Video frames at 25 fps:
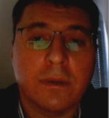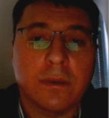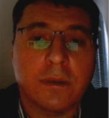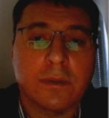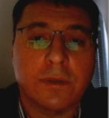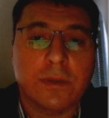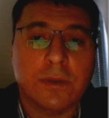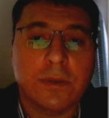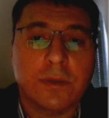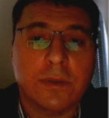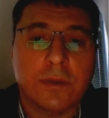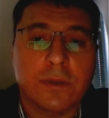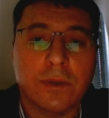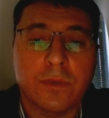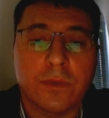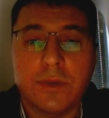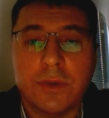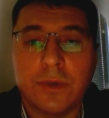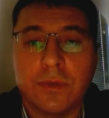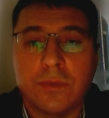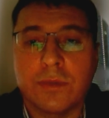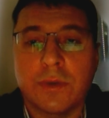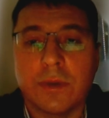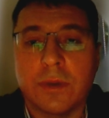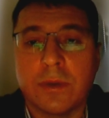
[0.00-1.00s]
So the
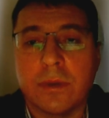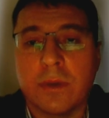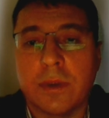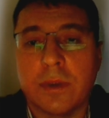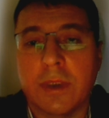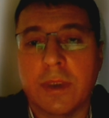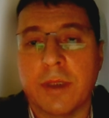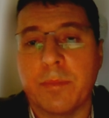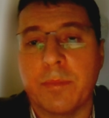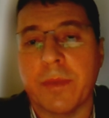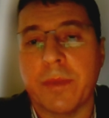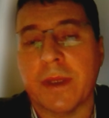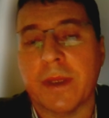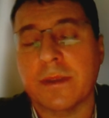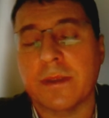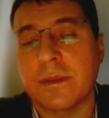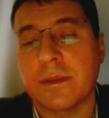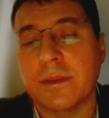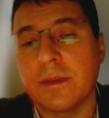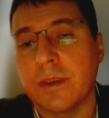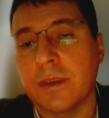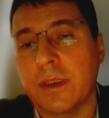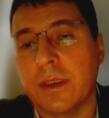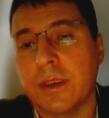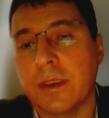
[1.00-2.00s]
total
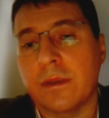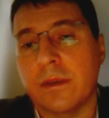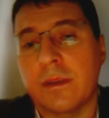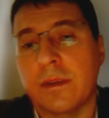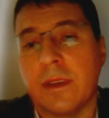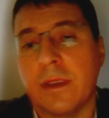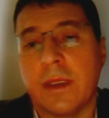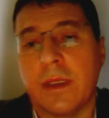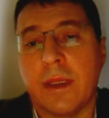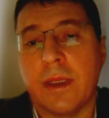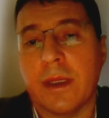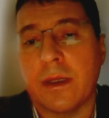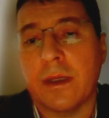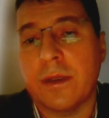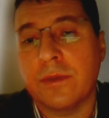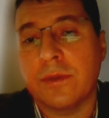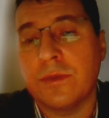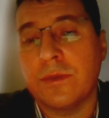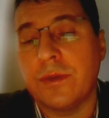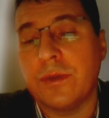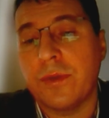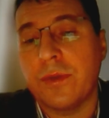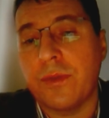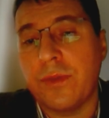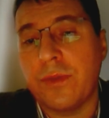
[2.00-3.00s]
capacity currently
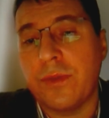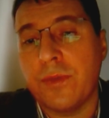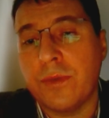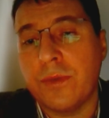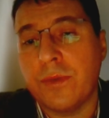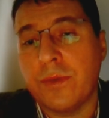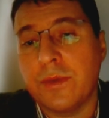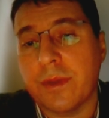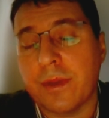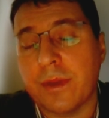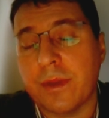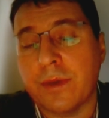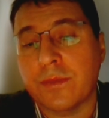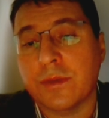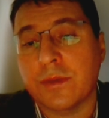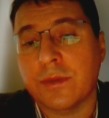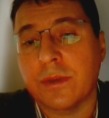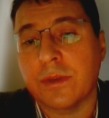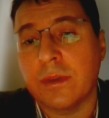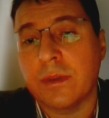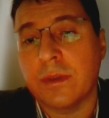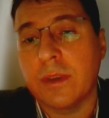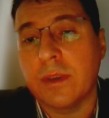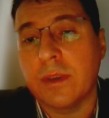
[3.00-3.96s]
130,000